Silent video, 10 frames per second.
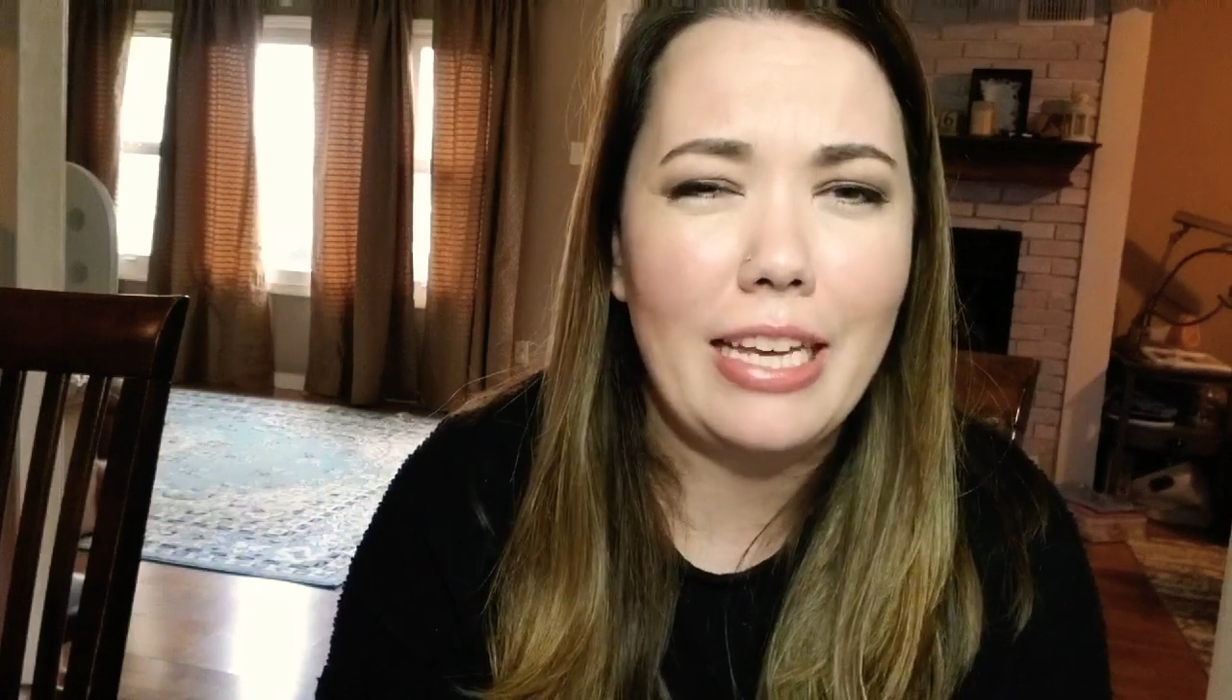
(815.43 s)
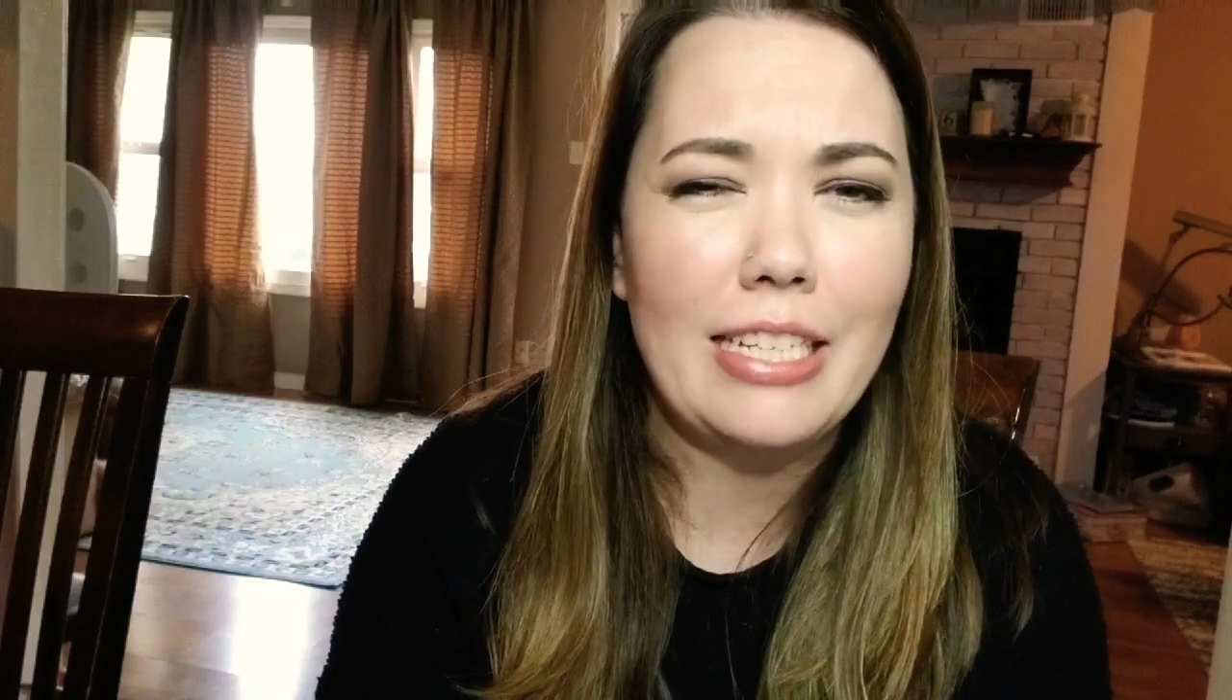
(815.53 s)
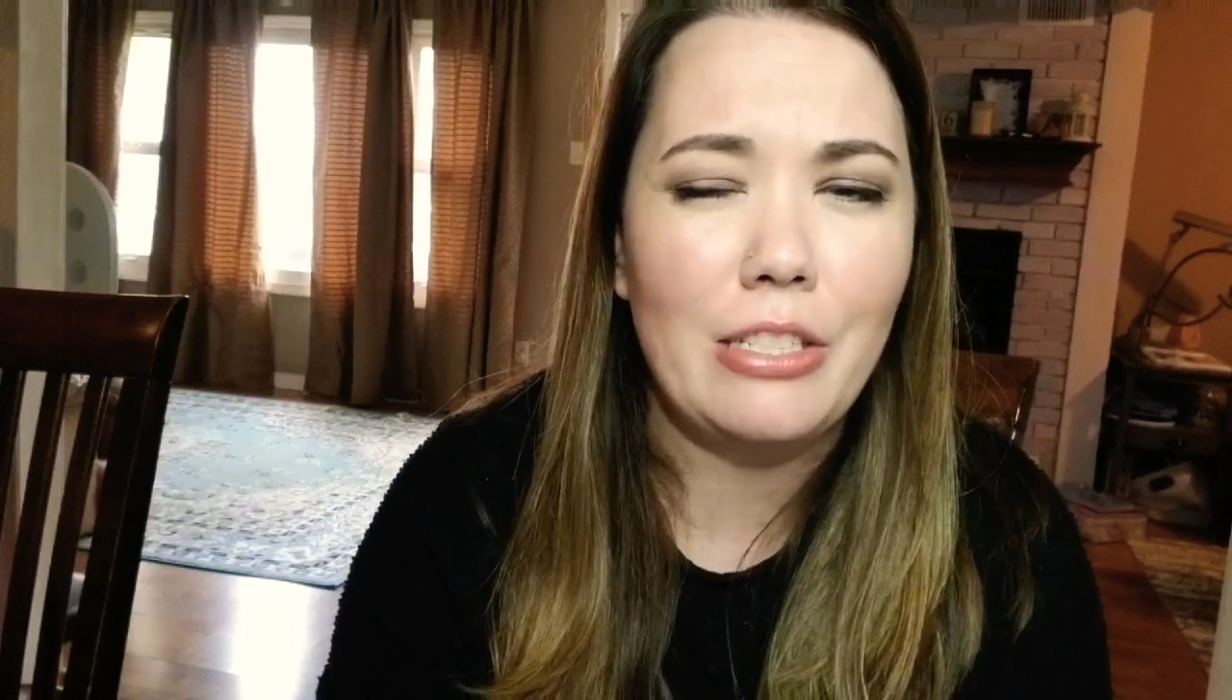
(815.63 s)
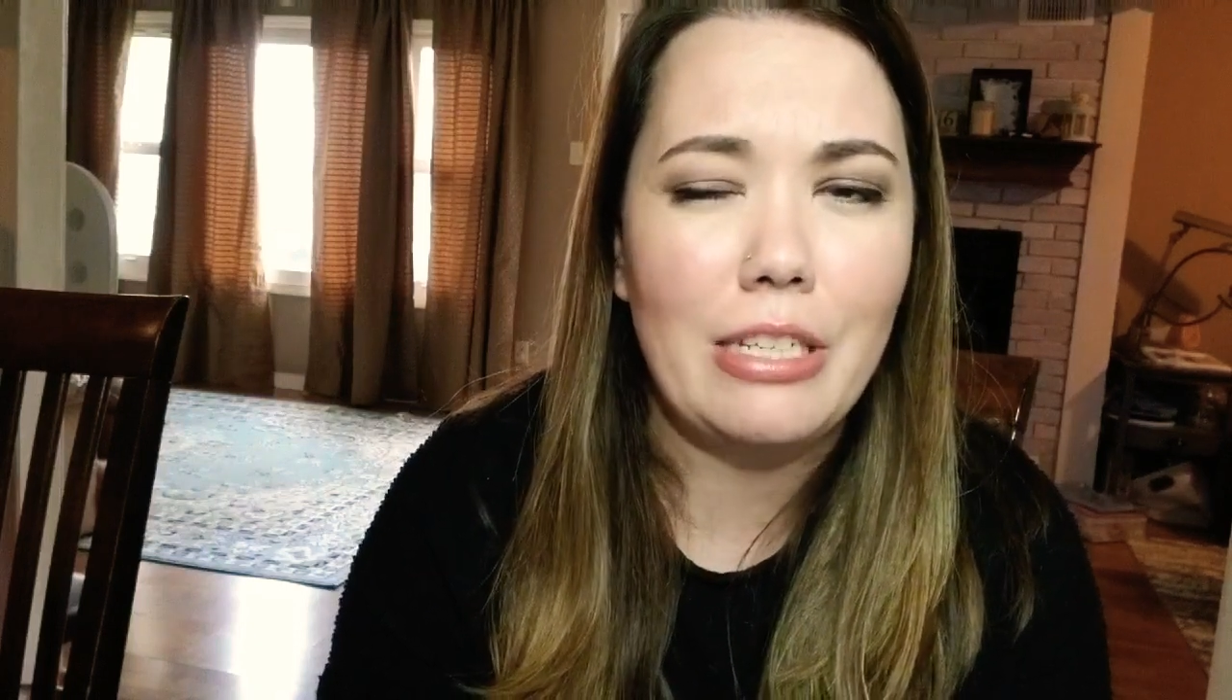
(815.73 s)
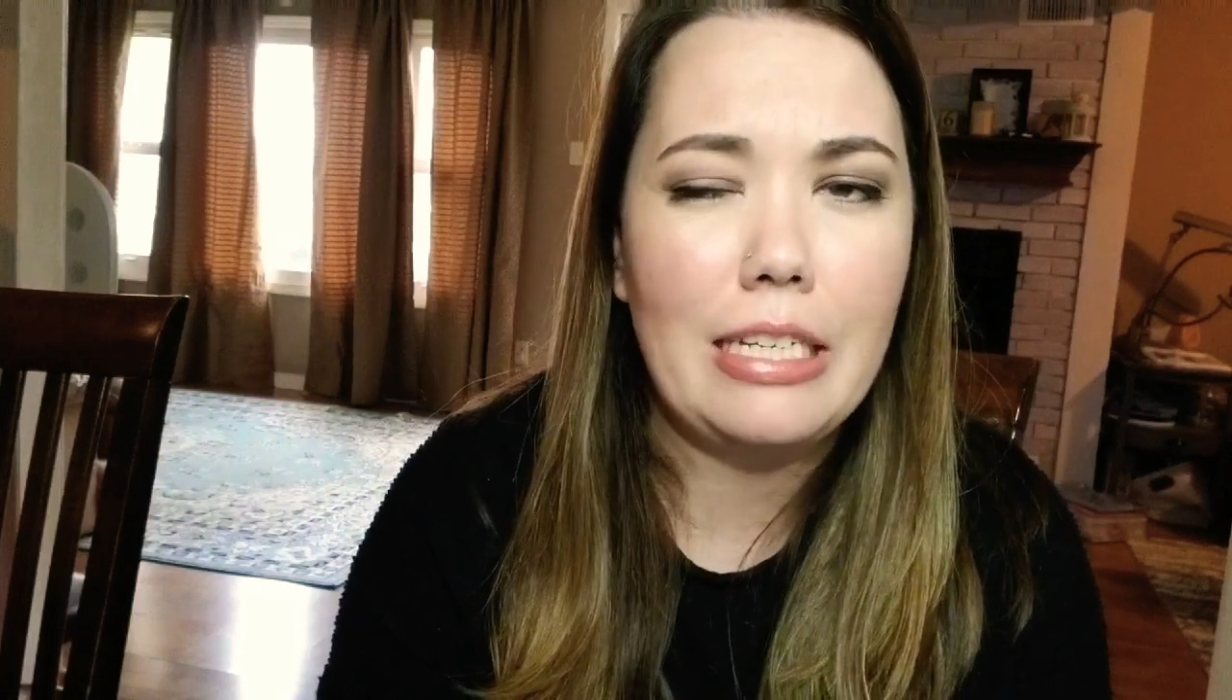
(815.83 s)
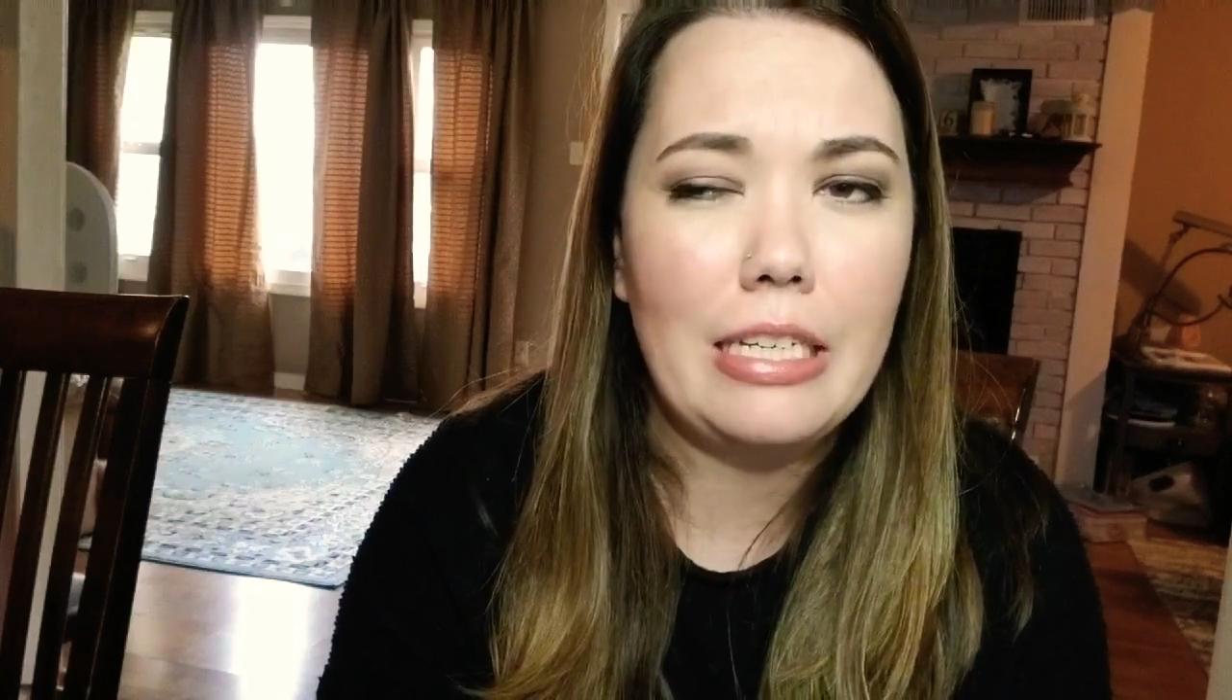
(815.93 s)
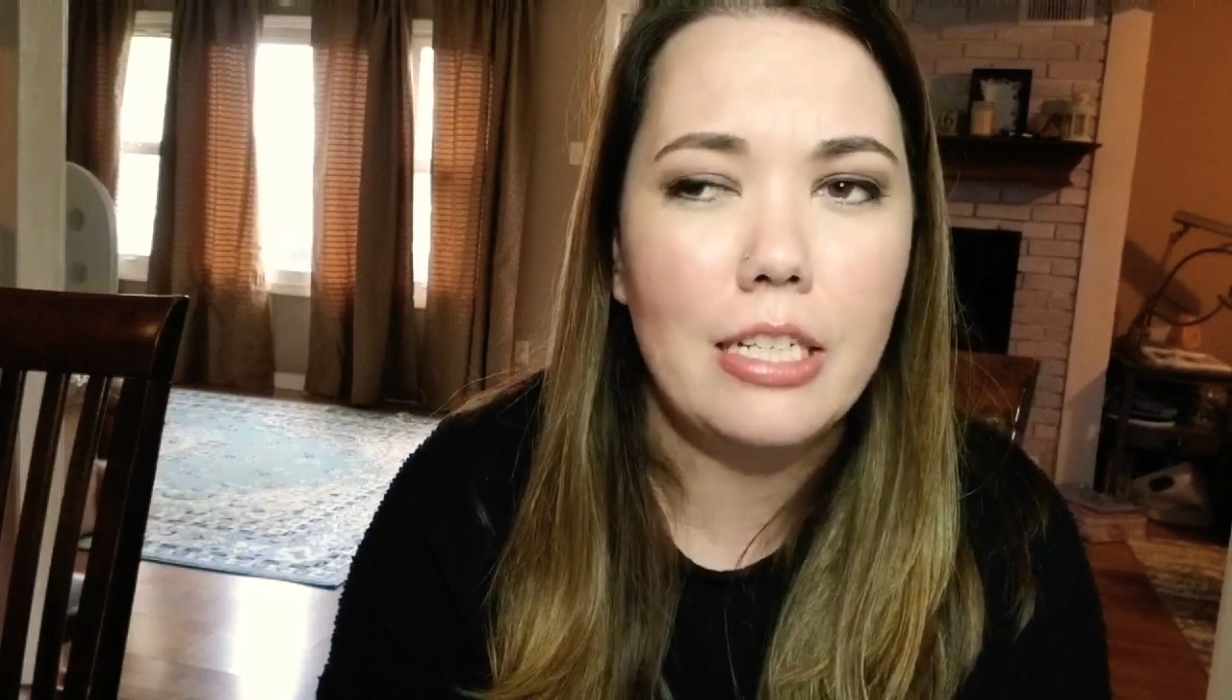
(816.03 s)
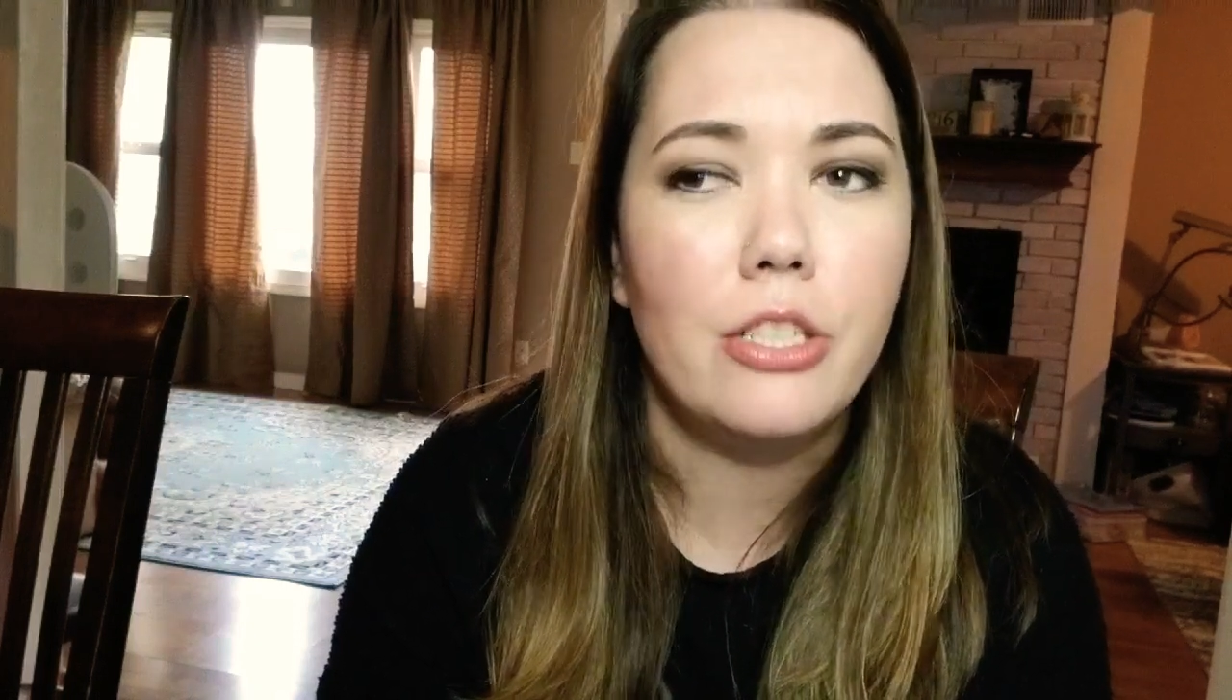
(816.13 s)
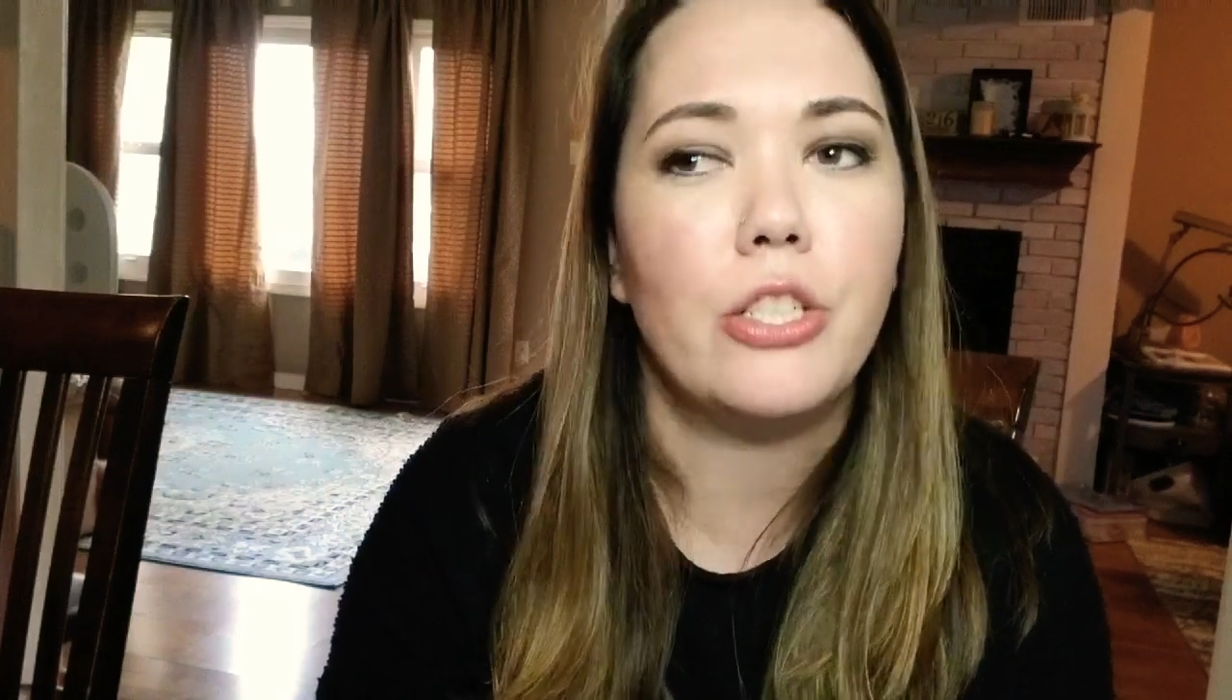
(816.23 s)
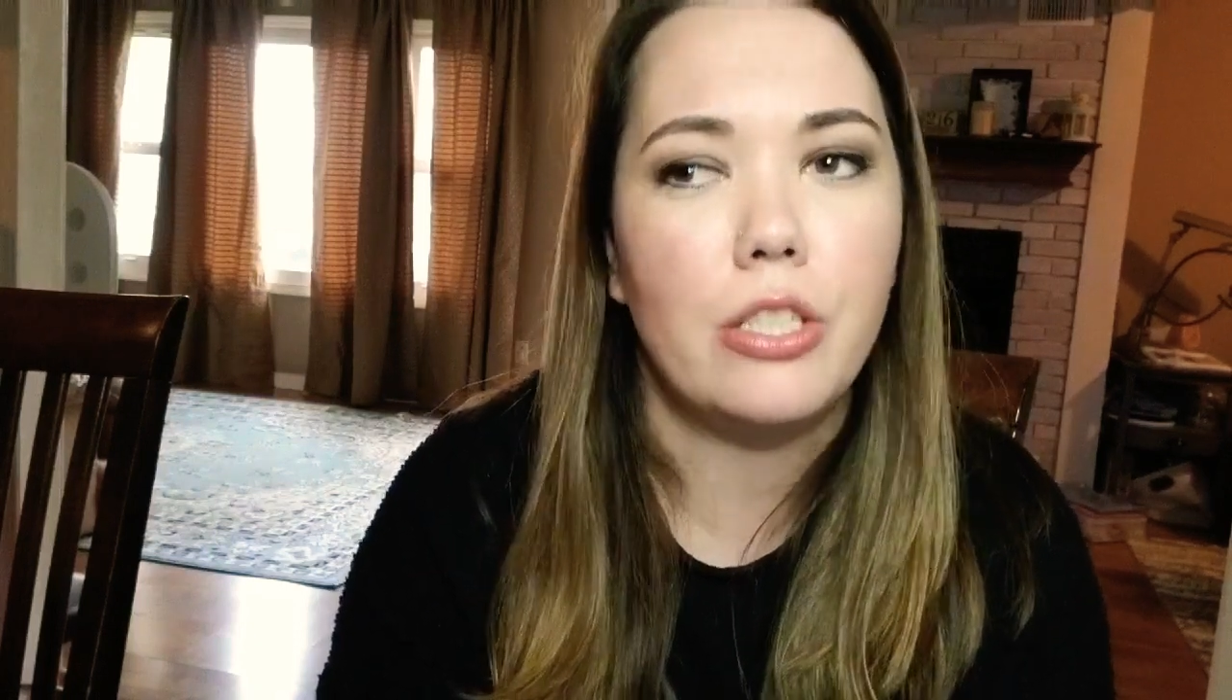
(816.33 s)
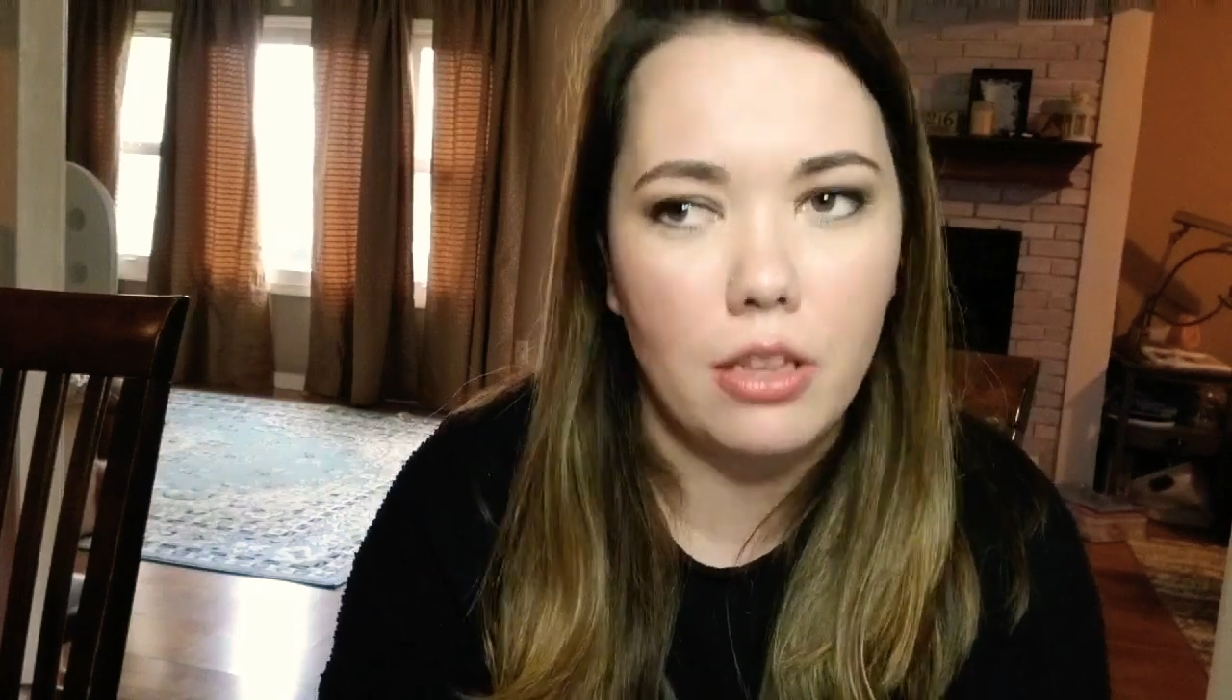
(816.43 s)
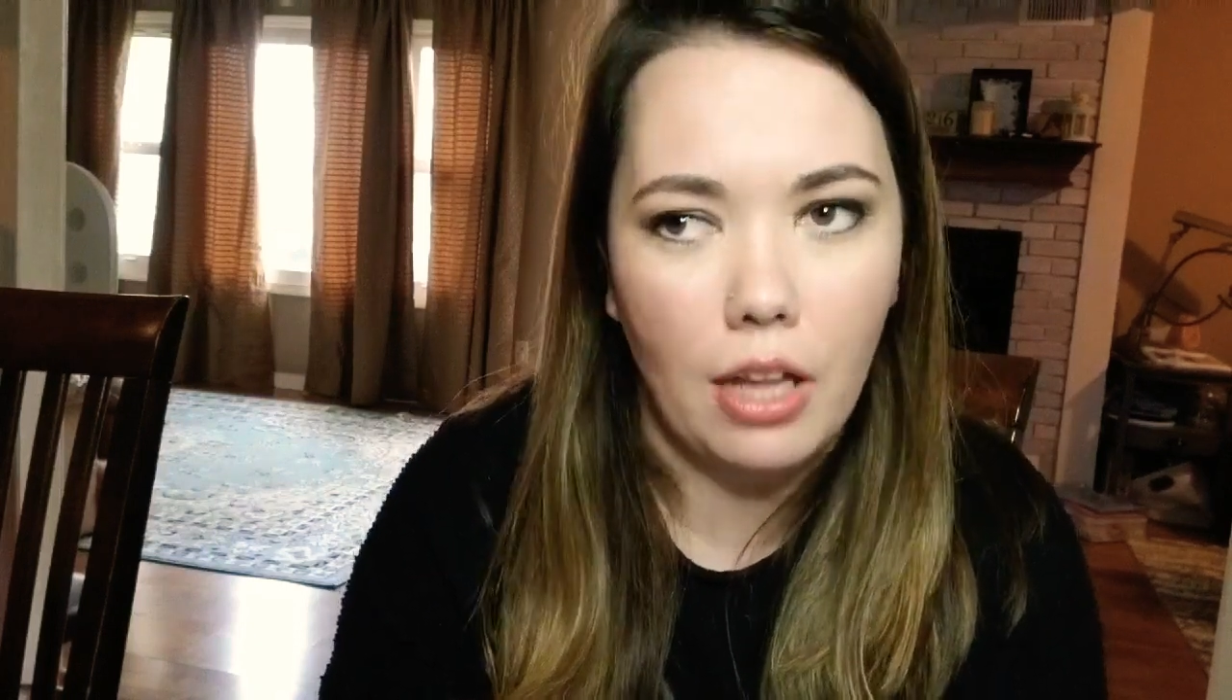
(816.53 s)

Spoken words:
Like it's just